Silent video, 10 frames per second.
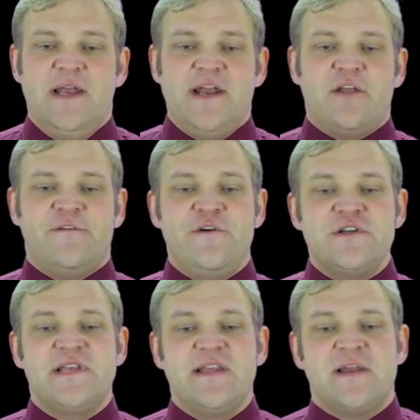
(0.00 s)
Now, the
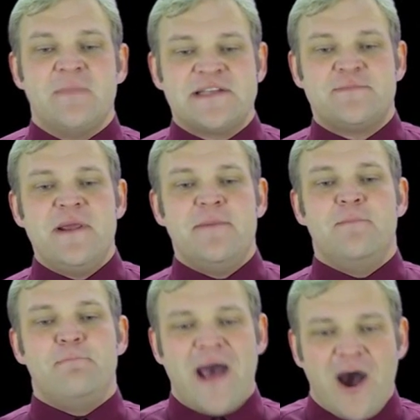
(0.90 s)
first thing that must be,
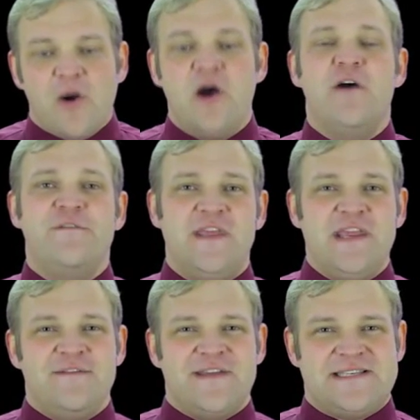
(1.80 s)
power over the
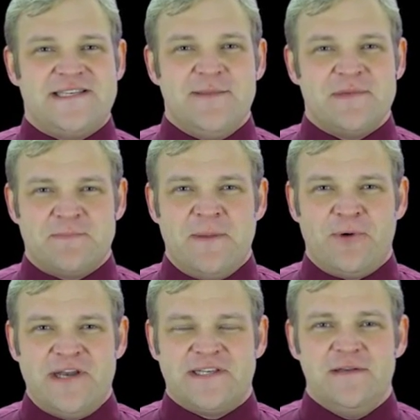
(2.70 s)
investee must be
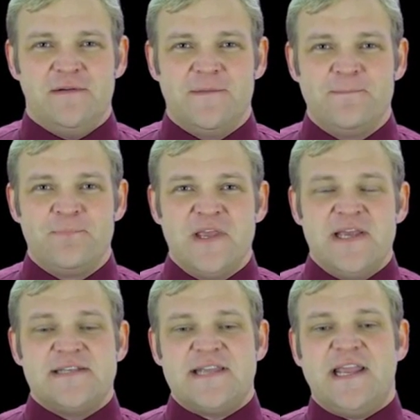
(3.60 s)
present.
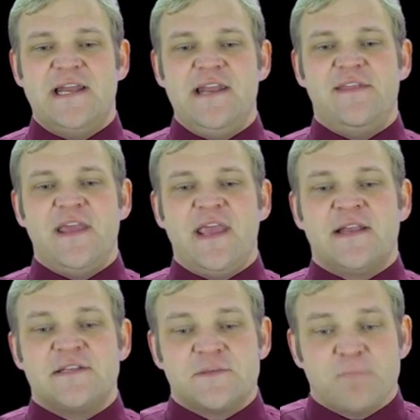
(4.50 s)
Secondly, the
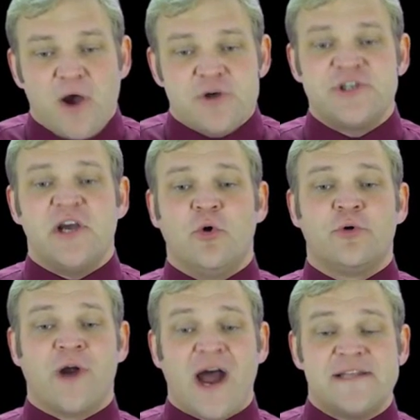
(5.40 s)
exposure or
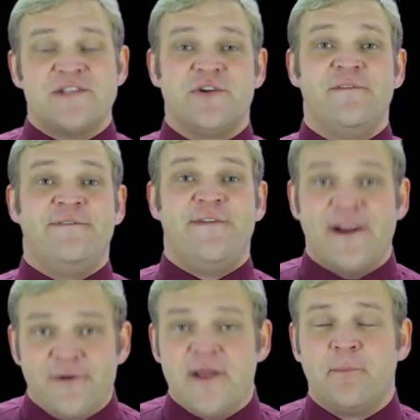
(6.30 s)
rights to
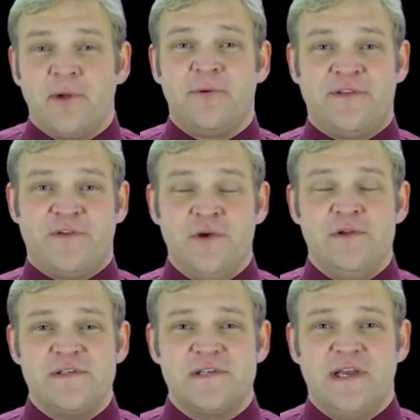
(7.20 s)
variable
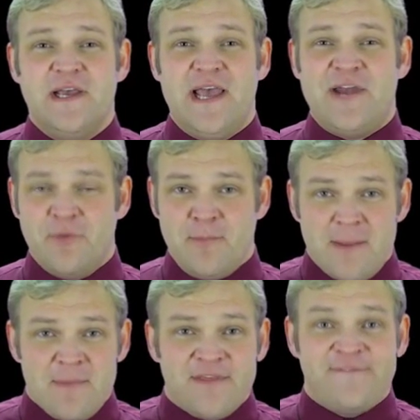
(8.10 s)
returns. And
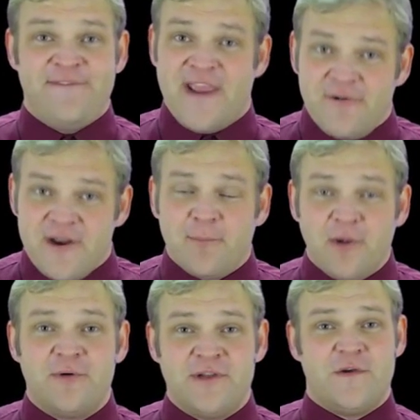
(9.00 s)
remember the
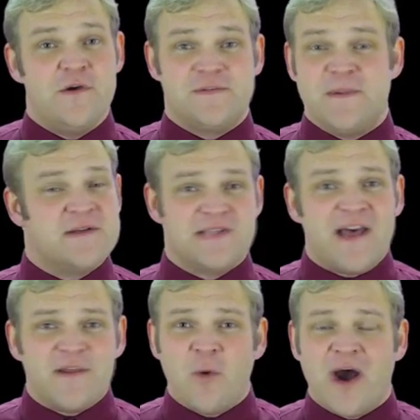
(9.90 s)
variable returns, because
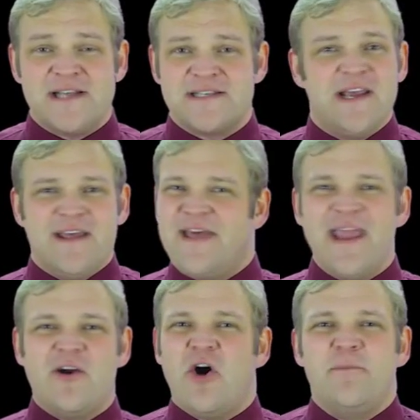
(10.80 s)
otherwise they
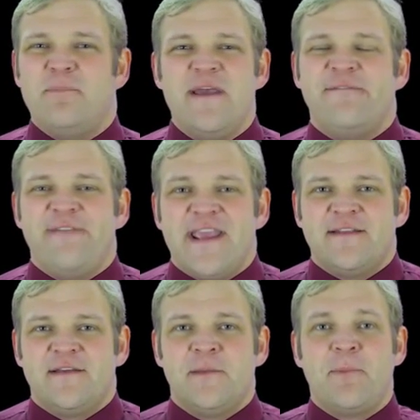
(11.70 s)
can't be
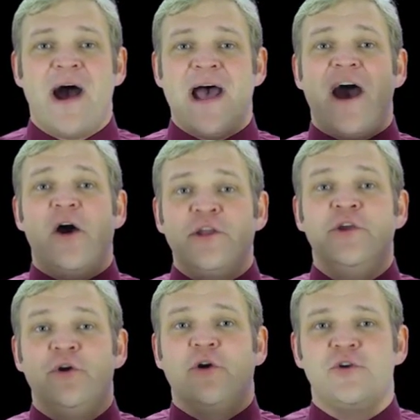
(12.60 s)
affected by how
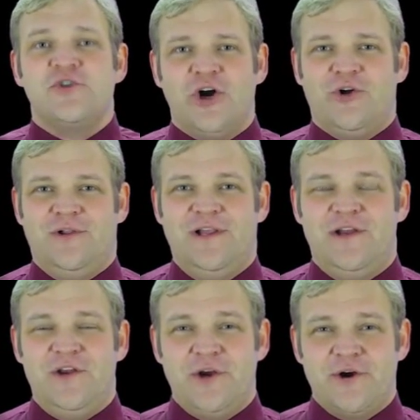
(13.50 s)
you control.
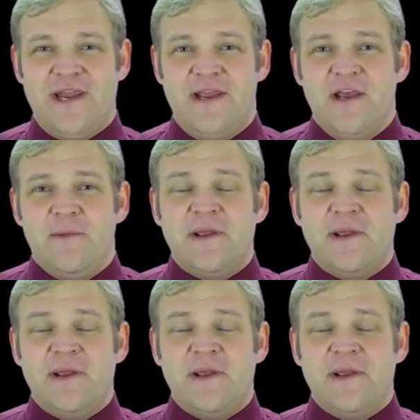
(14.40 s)
Do you agree?